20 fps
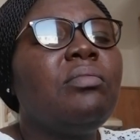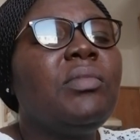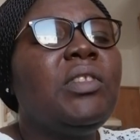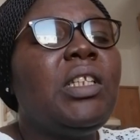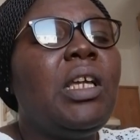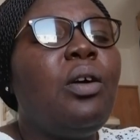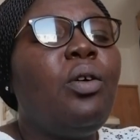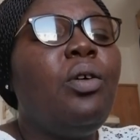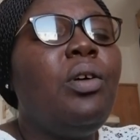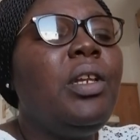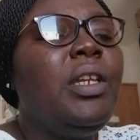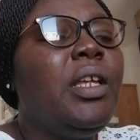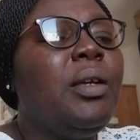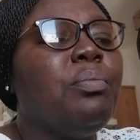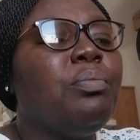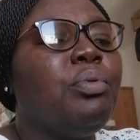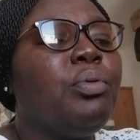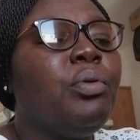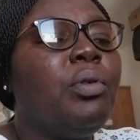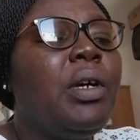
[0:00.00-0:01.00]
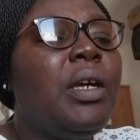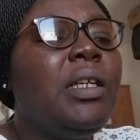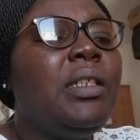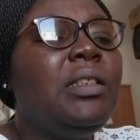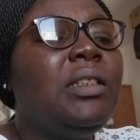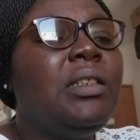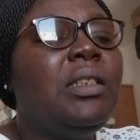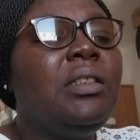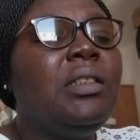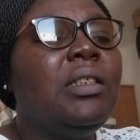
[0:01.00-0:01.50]
The
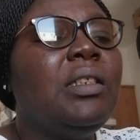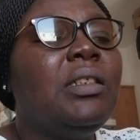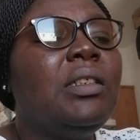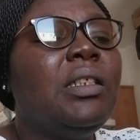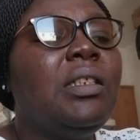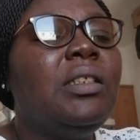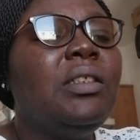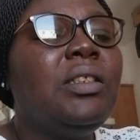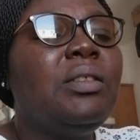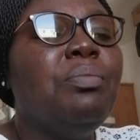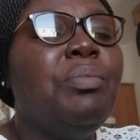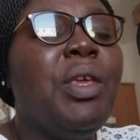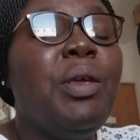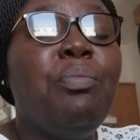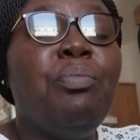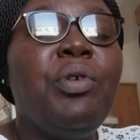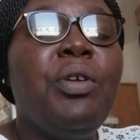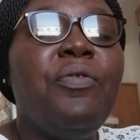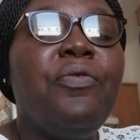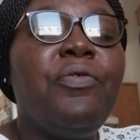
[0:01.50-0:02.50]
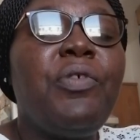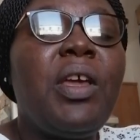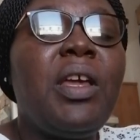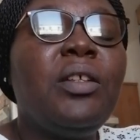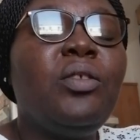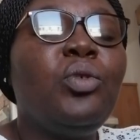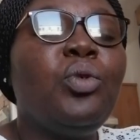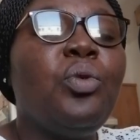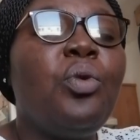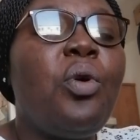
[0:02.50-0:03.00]
unemployed citizens may
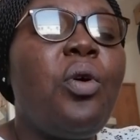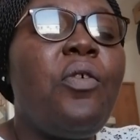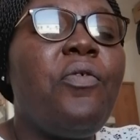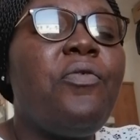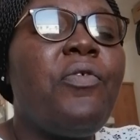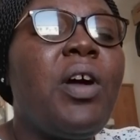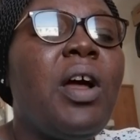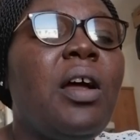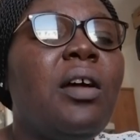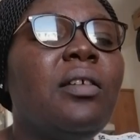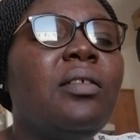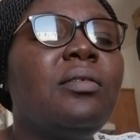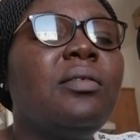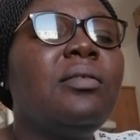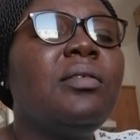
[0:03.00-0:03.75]
prefer to offer